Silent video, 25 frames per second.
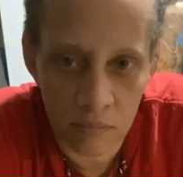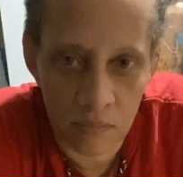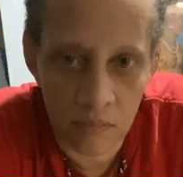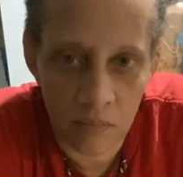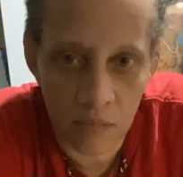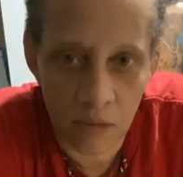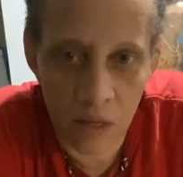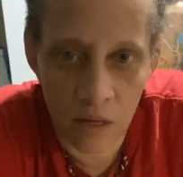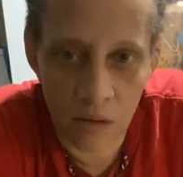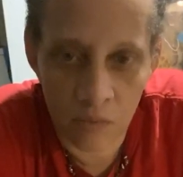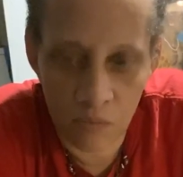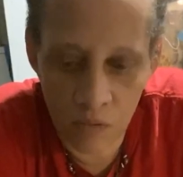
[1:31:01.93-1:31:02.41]

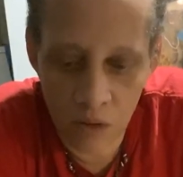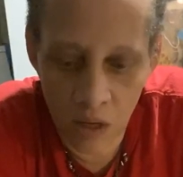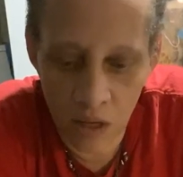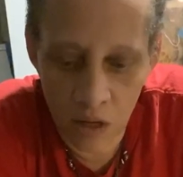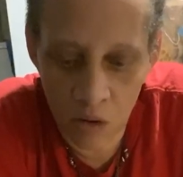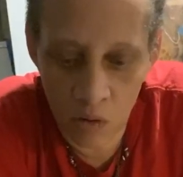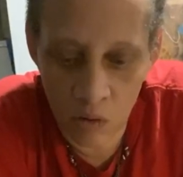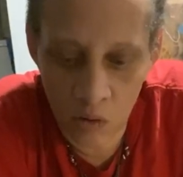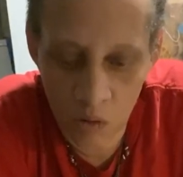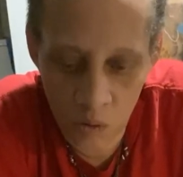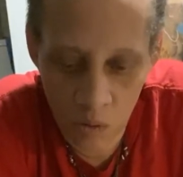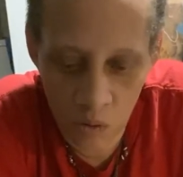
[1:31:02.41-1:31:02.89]
And if
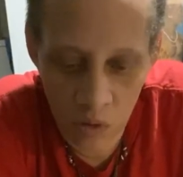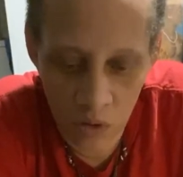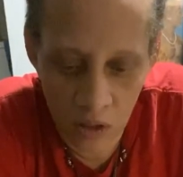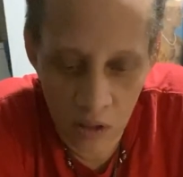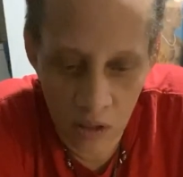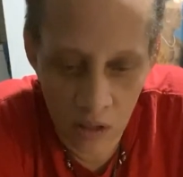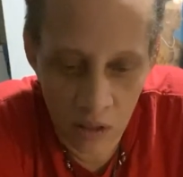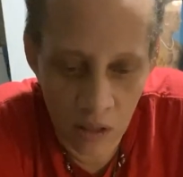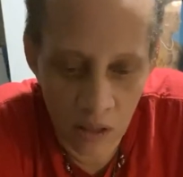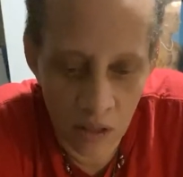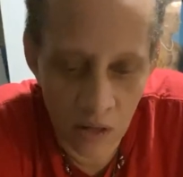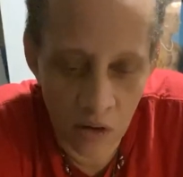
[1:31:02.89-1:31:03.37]
not, I'll go on
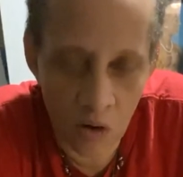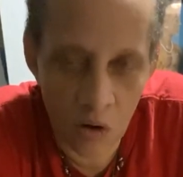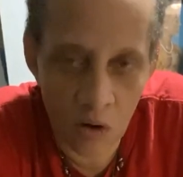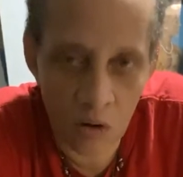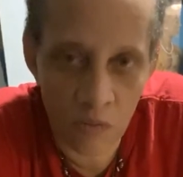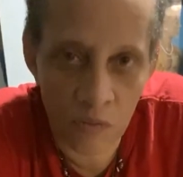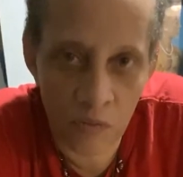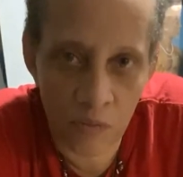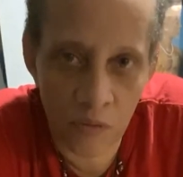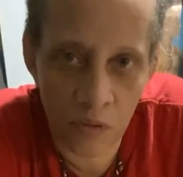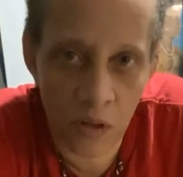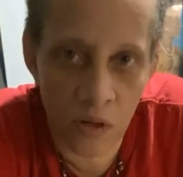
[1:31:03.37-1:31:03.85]
and get
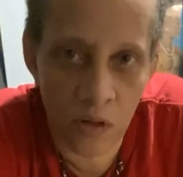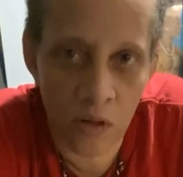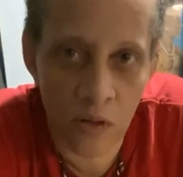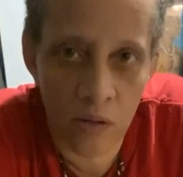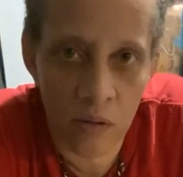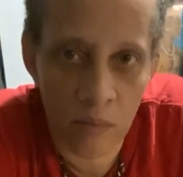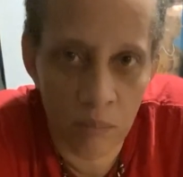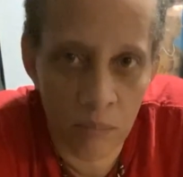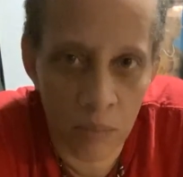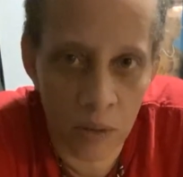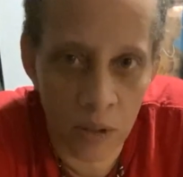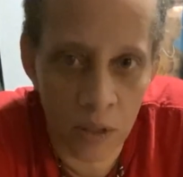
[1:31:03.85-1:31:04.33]
off of
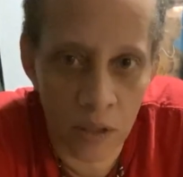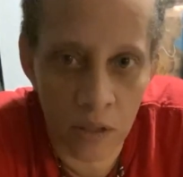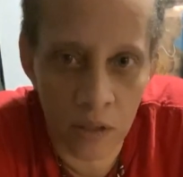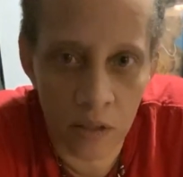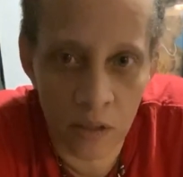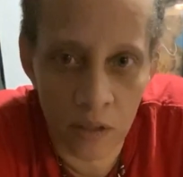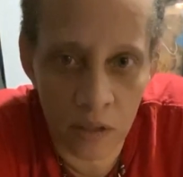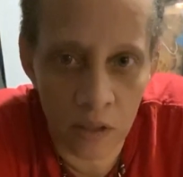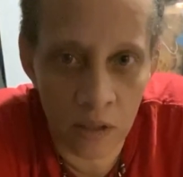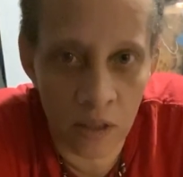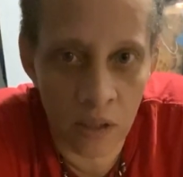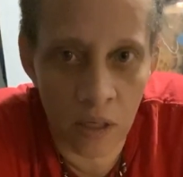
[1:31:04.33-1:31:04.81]
here.
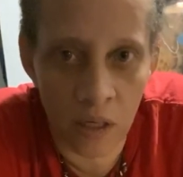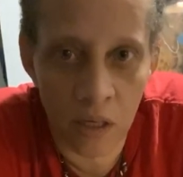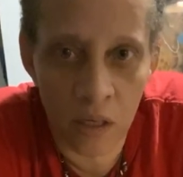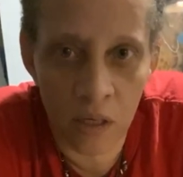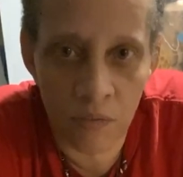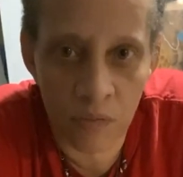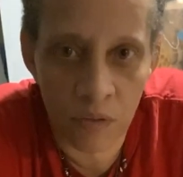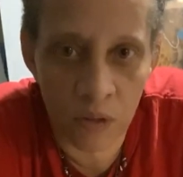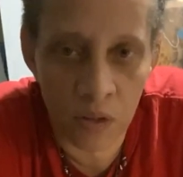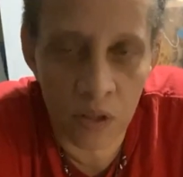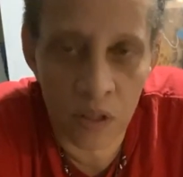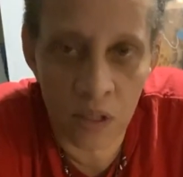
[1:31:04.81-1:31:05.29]
But
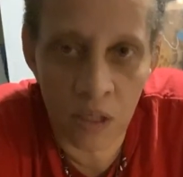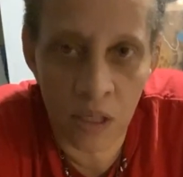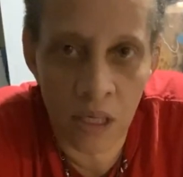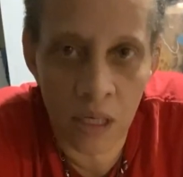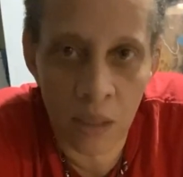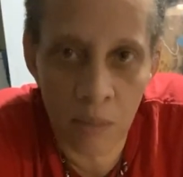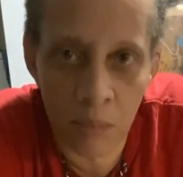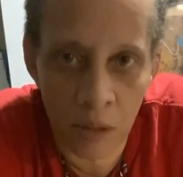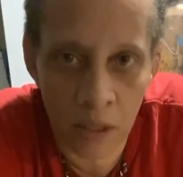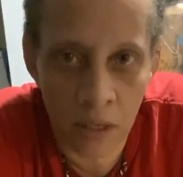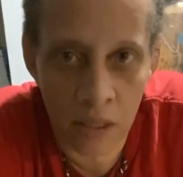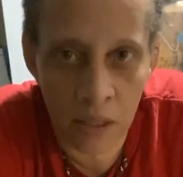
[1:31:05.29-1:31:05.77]
again, if there's
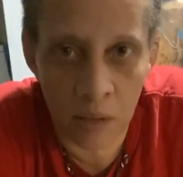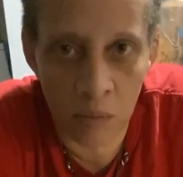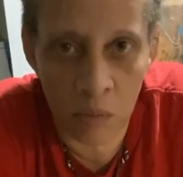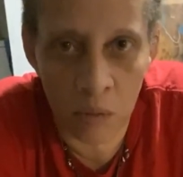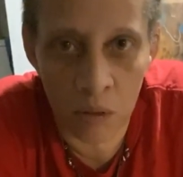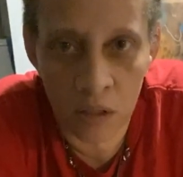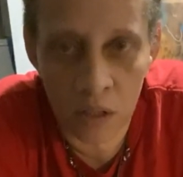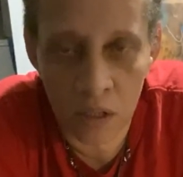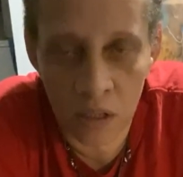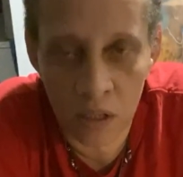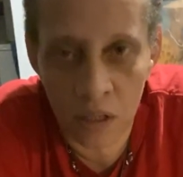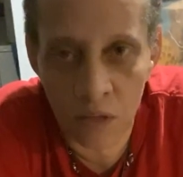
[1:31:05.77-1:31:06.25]
anybody that
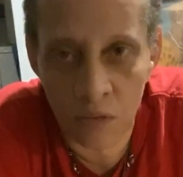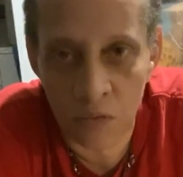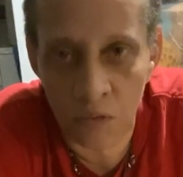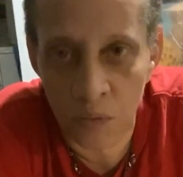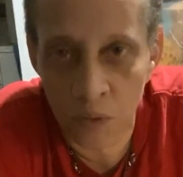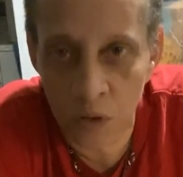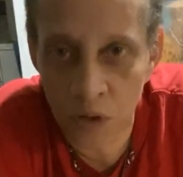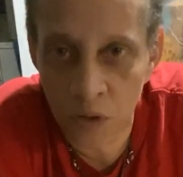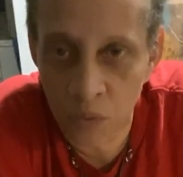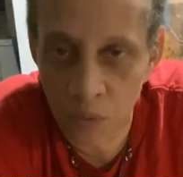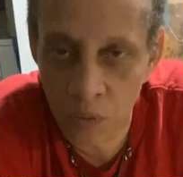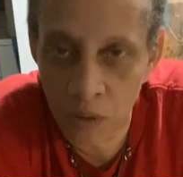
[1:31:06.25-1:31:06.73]
wants to get a
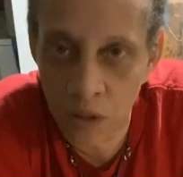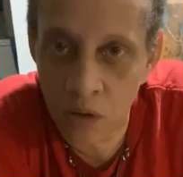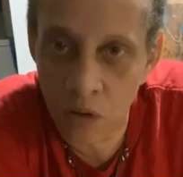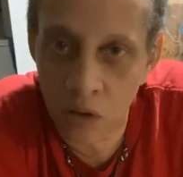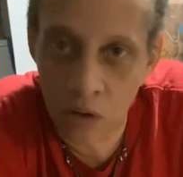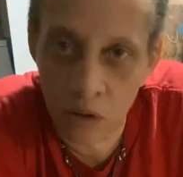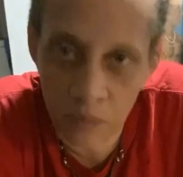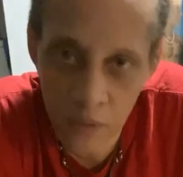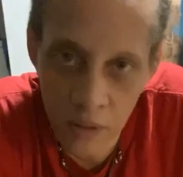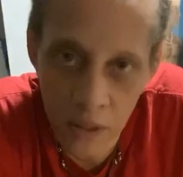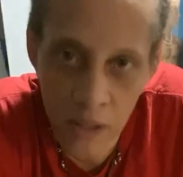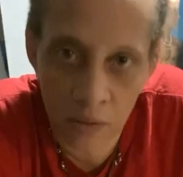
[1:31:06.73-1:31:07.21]
free
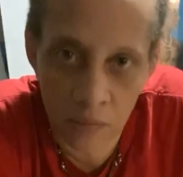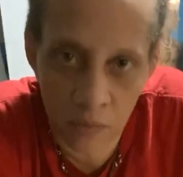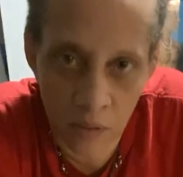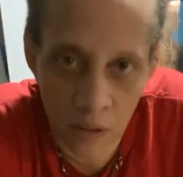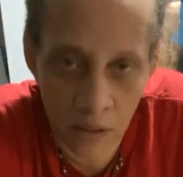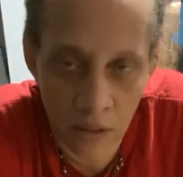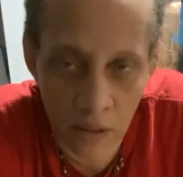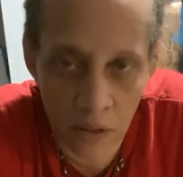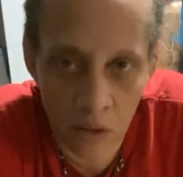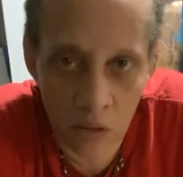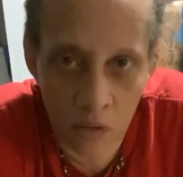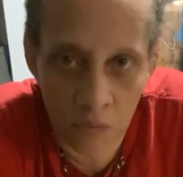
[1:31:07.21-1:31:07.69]
3-card reading
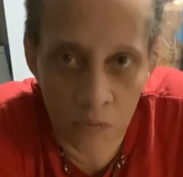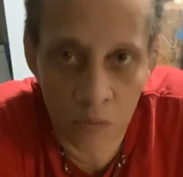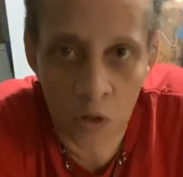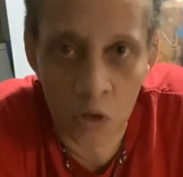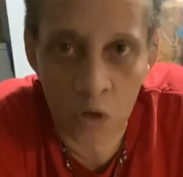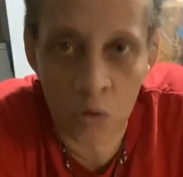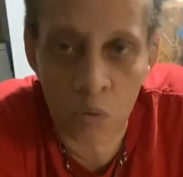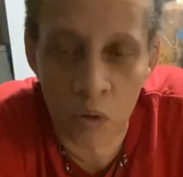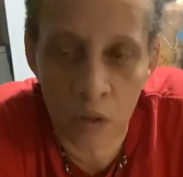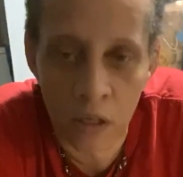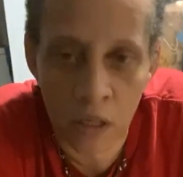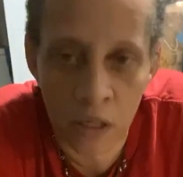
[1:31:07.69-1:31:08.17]
right now, the
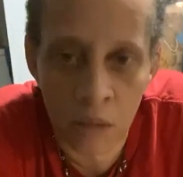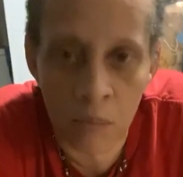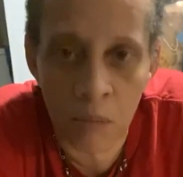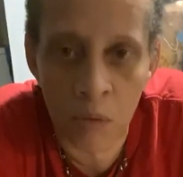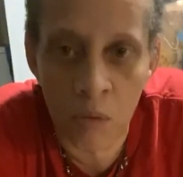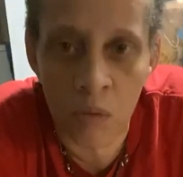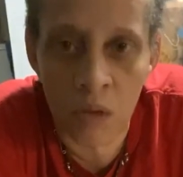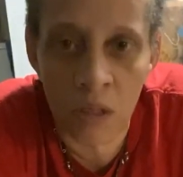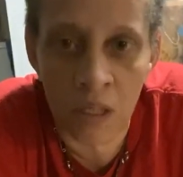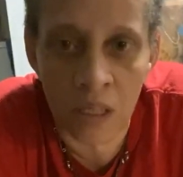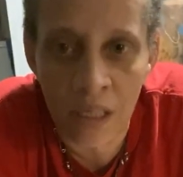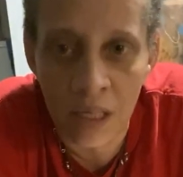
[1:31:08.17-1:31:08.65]
first one to hit
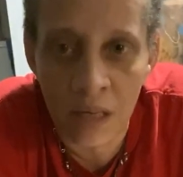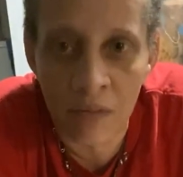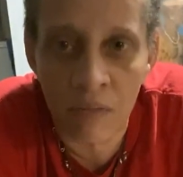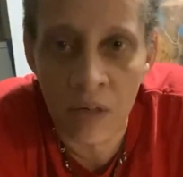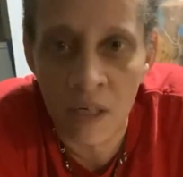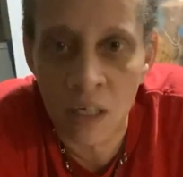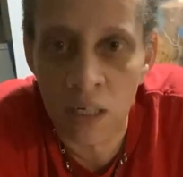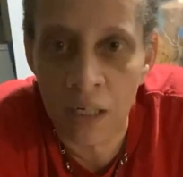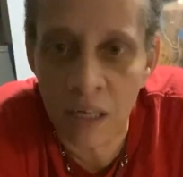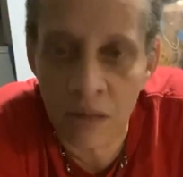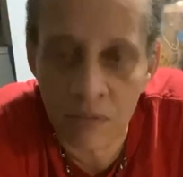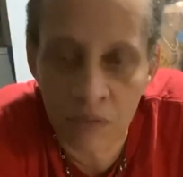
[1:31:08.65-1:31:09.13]
me with the
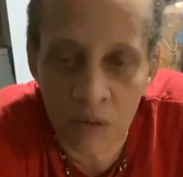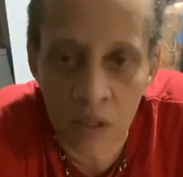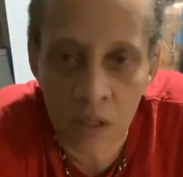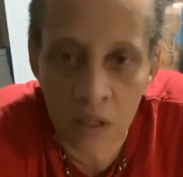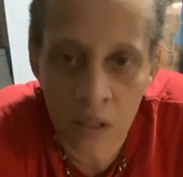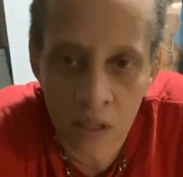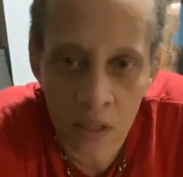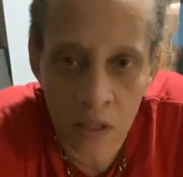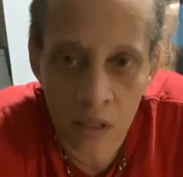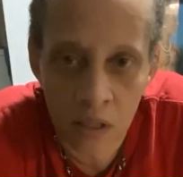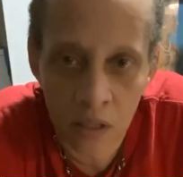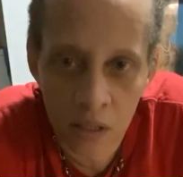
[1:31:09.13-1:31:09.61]

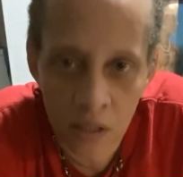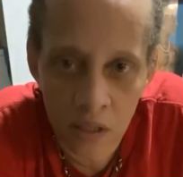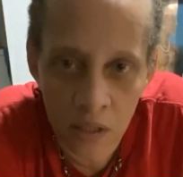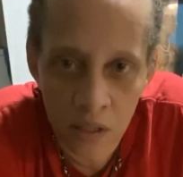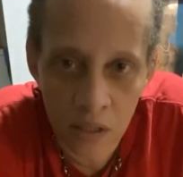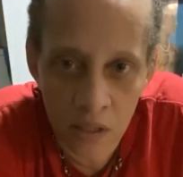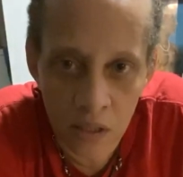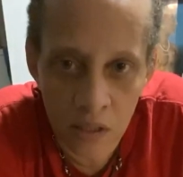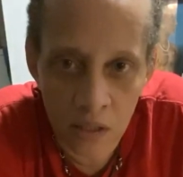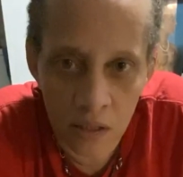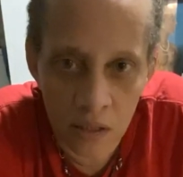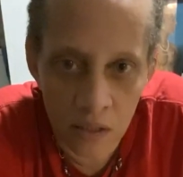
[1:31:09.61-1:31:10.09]
1111
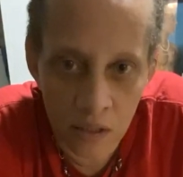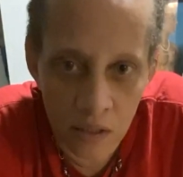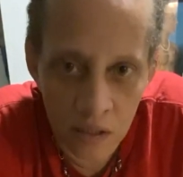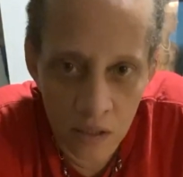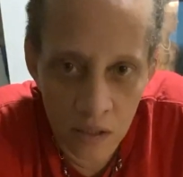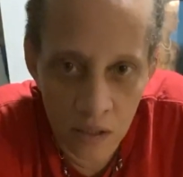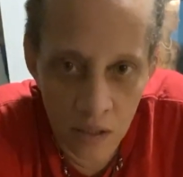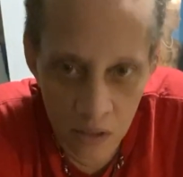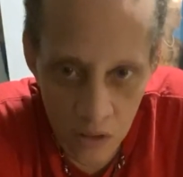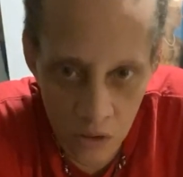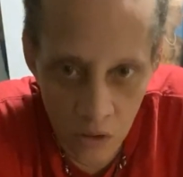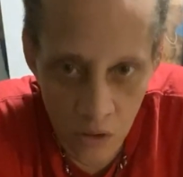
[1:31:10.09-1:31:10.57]

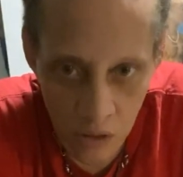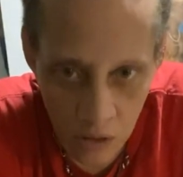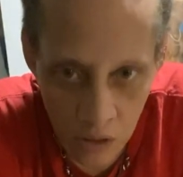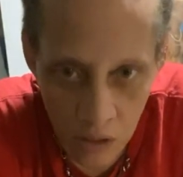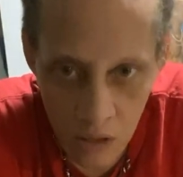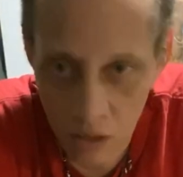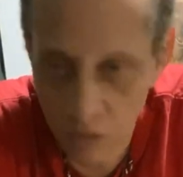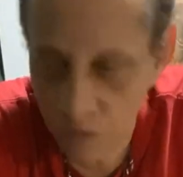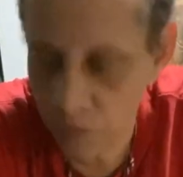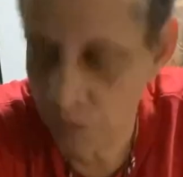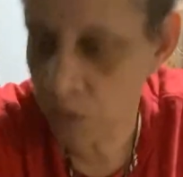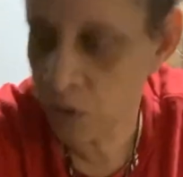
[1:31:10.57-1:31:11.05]
is going to
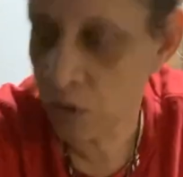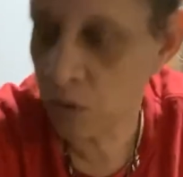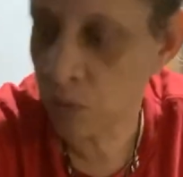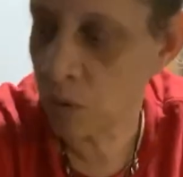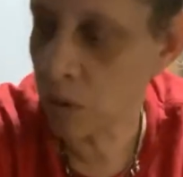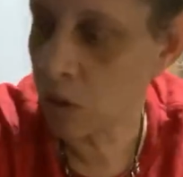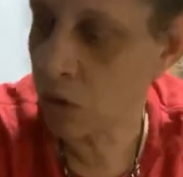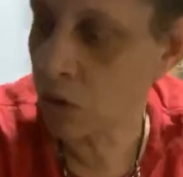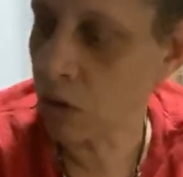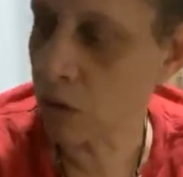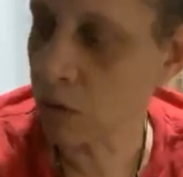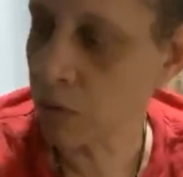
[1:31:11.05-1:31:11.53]
get a free
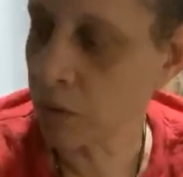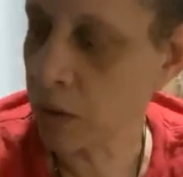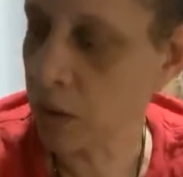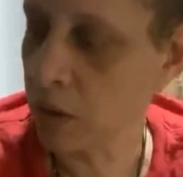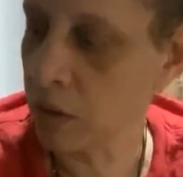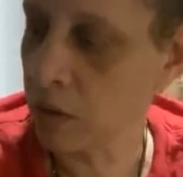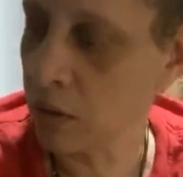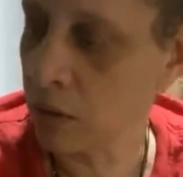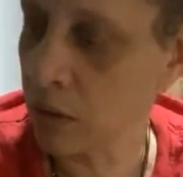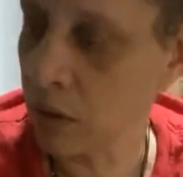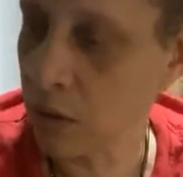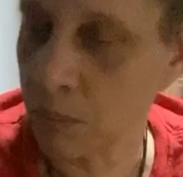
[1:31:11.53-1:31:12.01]
3-card reading.